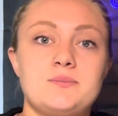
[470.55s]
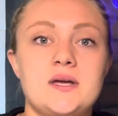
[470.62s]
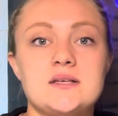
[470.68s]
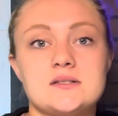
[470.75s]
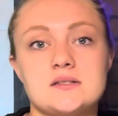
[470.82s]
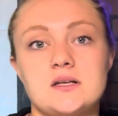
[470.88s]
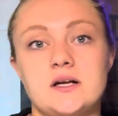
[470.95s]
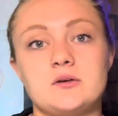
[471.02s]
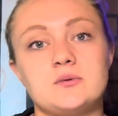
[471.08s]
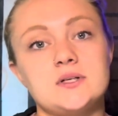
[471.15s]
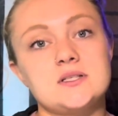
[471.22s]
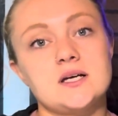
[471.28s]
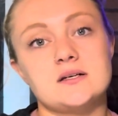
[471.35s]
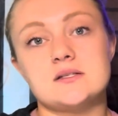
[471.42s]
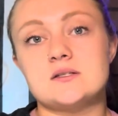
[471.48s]
baseline
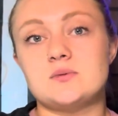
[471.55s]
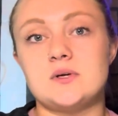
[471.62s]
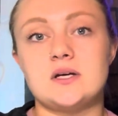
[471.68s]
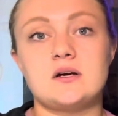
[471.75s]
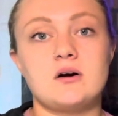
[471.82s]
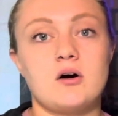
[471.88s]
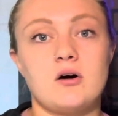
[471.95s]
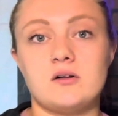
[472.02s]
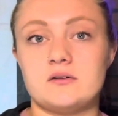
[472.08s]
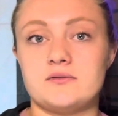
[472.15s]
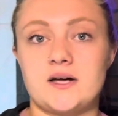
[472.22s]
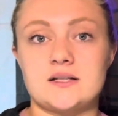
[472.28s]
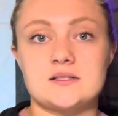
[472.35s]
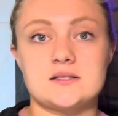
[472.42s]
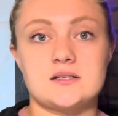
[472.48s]
retest week, all of
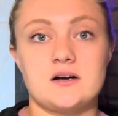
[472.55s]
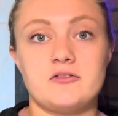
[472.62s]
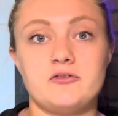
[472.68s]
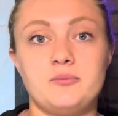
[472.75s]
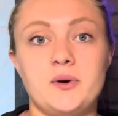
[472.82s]
that stuff.